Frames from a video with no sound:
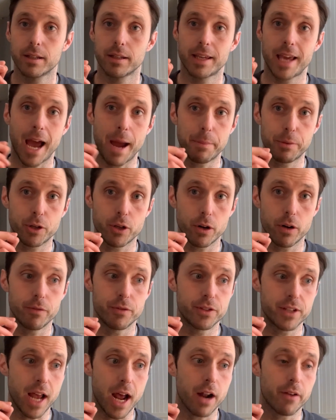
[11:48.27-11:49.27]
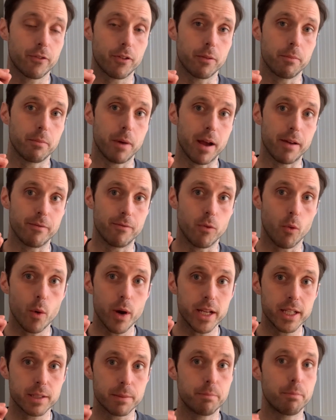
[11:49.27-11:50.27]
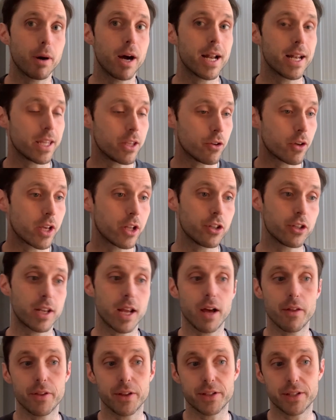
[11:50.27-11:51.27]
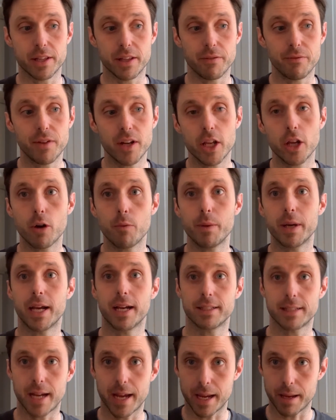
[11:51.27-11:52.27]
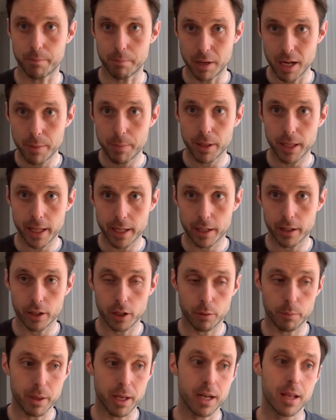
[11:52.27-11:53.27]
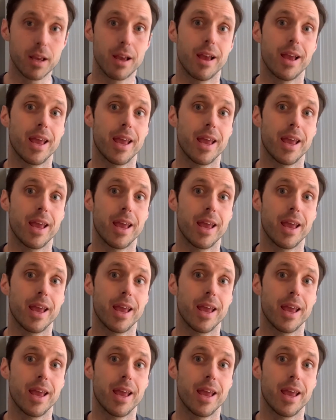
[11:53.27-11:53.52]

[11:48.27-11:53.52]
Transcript: capture of sound from my voice, but you can tell this in the video because I manipulated a little bit.